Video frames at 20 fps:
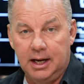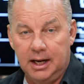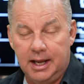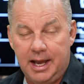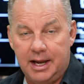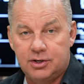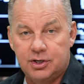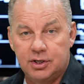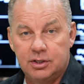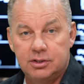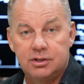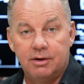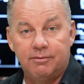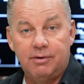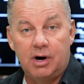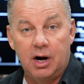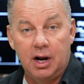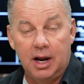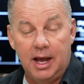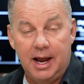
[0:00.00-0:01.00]
elections
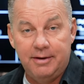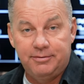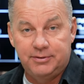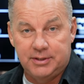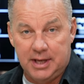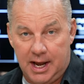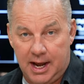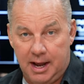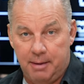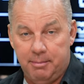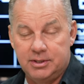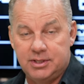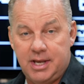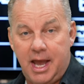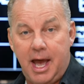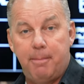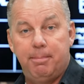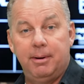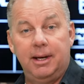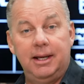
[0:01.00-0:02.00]
of our lifetime is
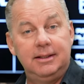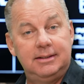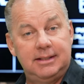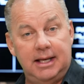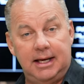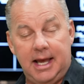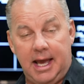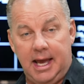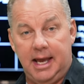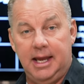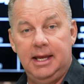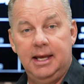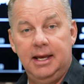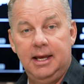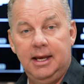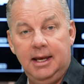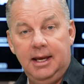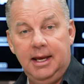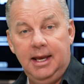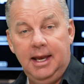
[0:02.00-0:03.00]
happening today,
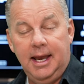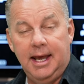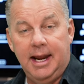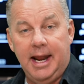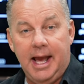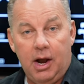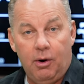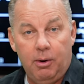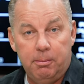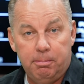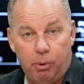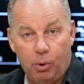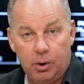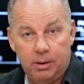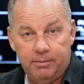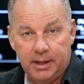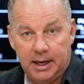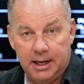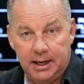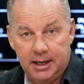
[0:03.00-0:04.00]
and how
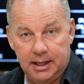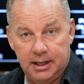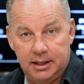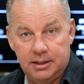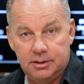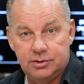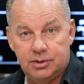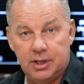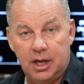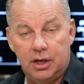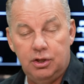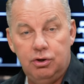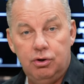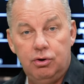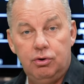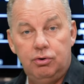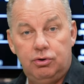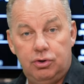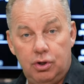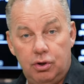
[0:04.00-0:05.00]
important that it is that
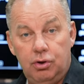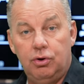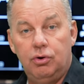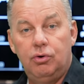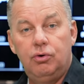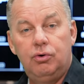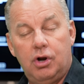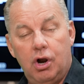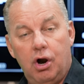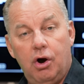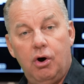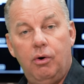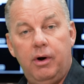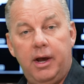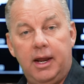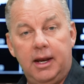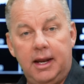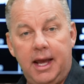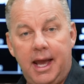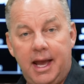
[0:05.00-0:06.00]
you do go
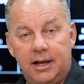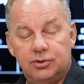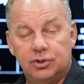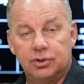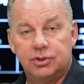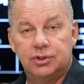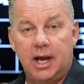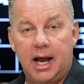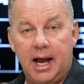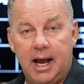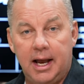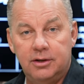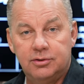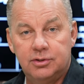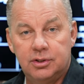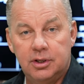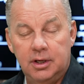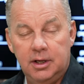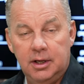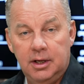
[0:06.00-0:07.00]
and
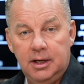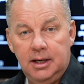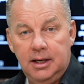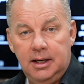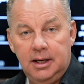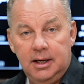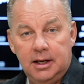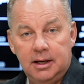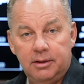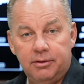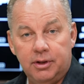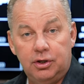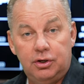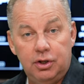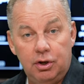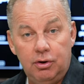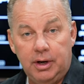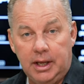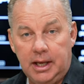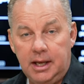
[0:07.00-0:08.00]
exercise the
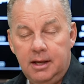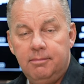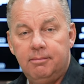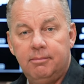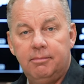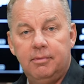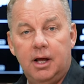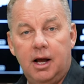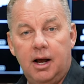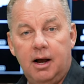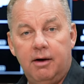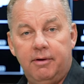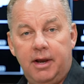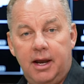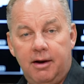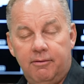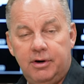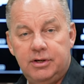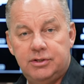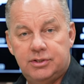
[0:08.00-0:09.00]
duty of
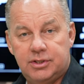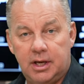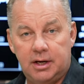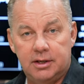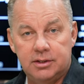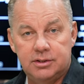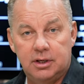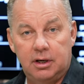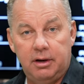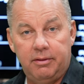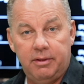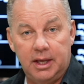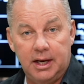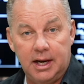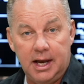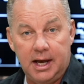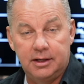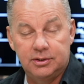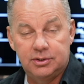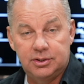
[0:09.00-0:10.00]
every citizen of the
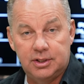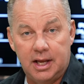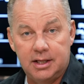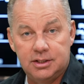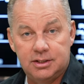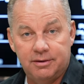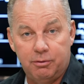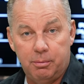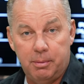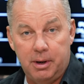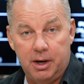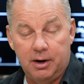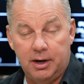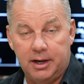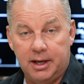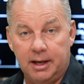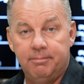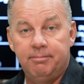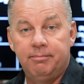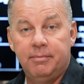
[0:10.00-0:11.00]
United States of
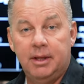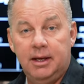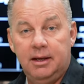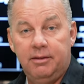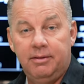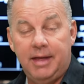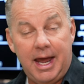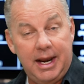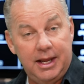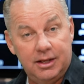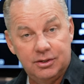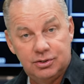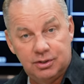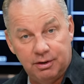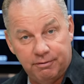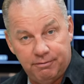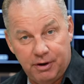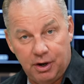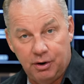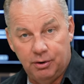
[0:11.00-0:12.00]
America, that is
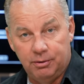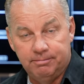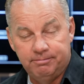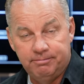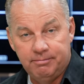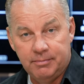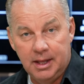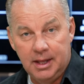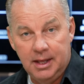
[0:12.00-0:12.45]
to vote.